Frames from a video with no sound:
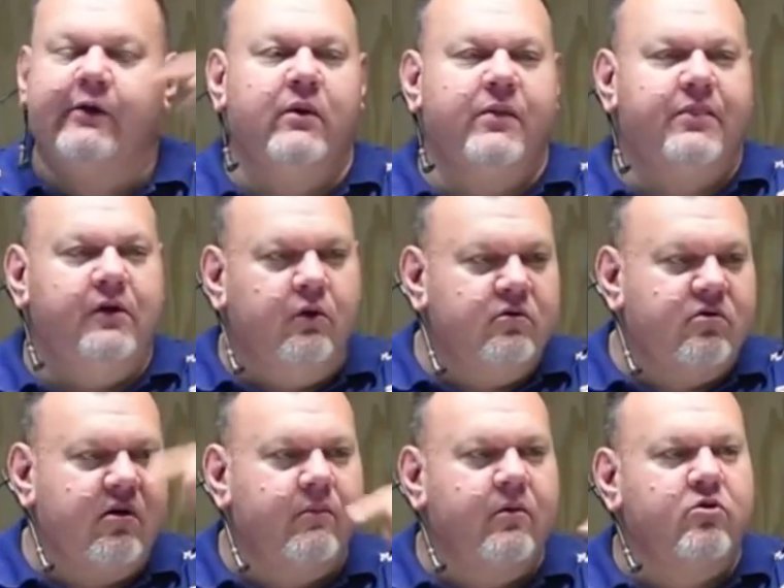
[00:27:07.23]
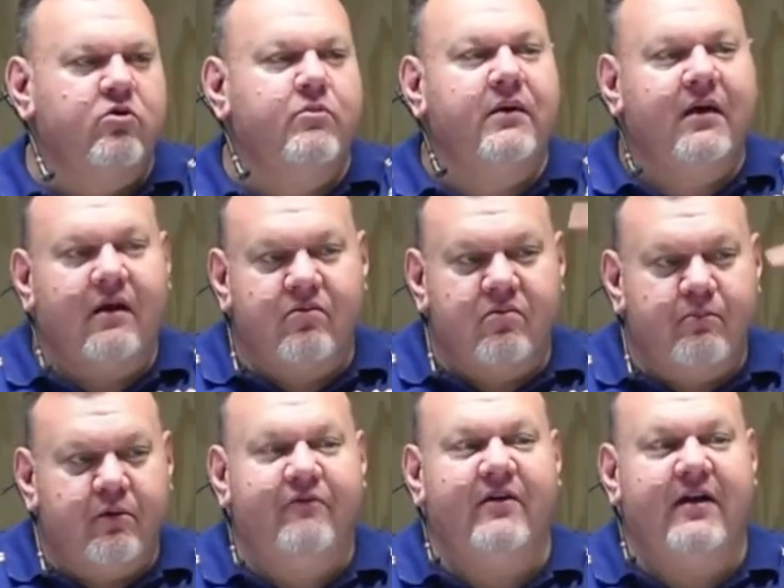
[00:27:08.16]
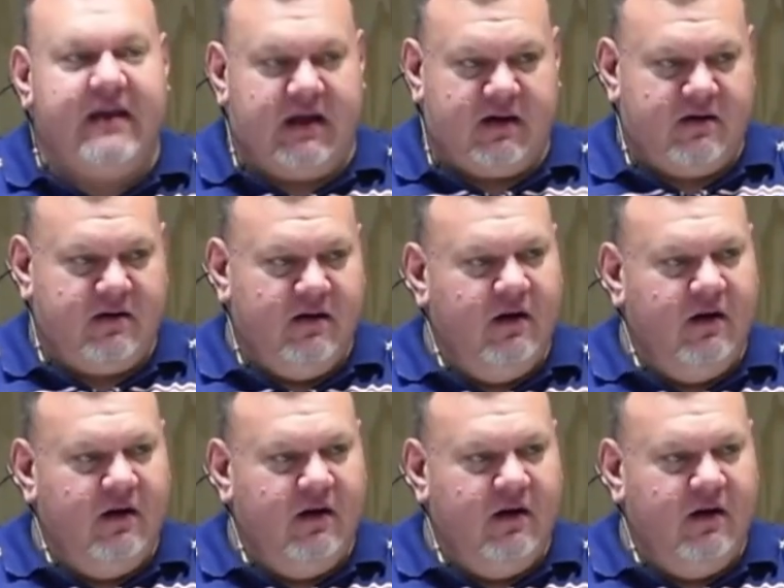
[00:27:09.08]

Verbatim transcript: what the Lord's saying because it becomes prophetic.